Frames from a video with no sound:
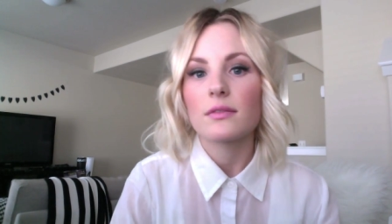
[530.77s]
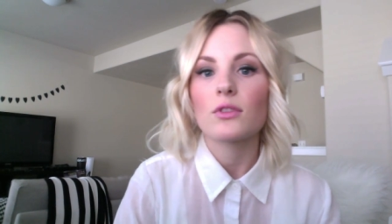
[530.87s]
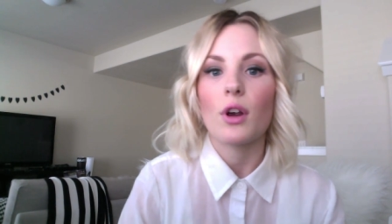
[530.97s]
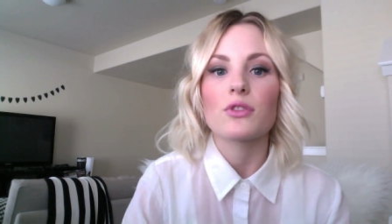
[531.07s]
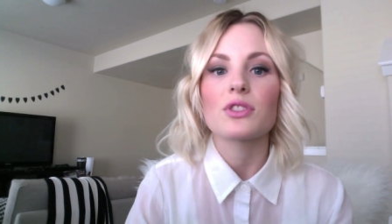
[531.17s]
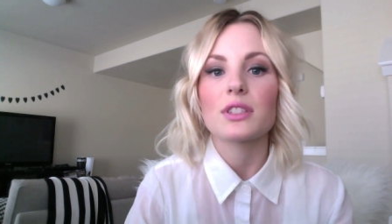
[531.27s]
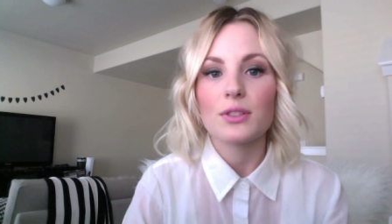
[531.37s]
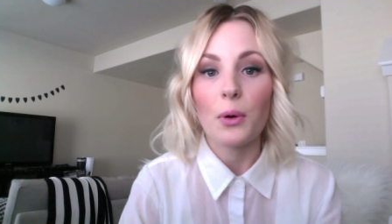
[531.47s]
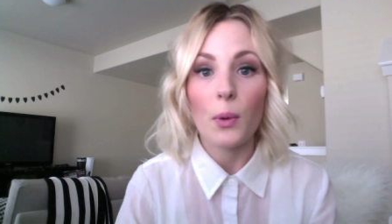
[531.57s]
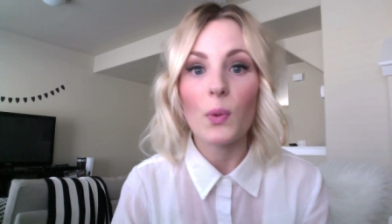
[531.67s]
grocery
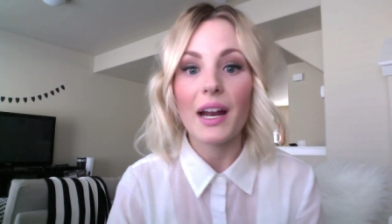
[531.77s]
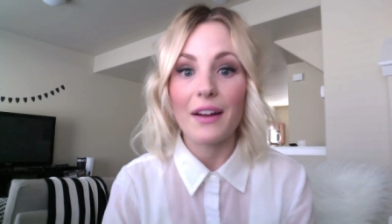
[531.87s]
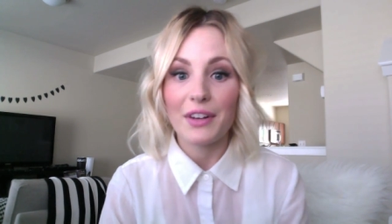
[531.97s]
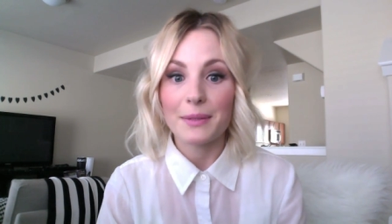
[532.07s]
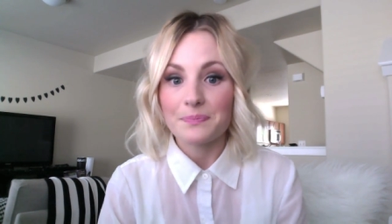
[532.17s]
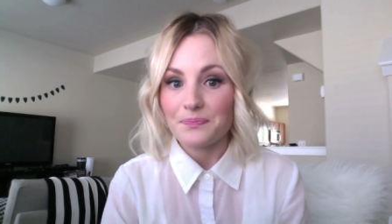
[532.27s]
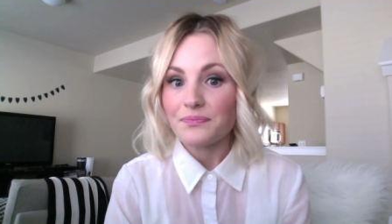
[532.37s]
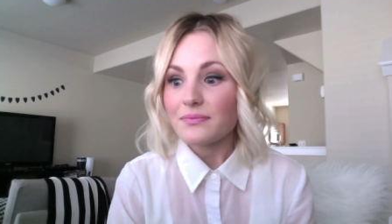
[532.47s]
store, whatever.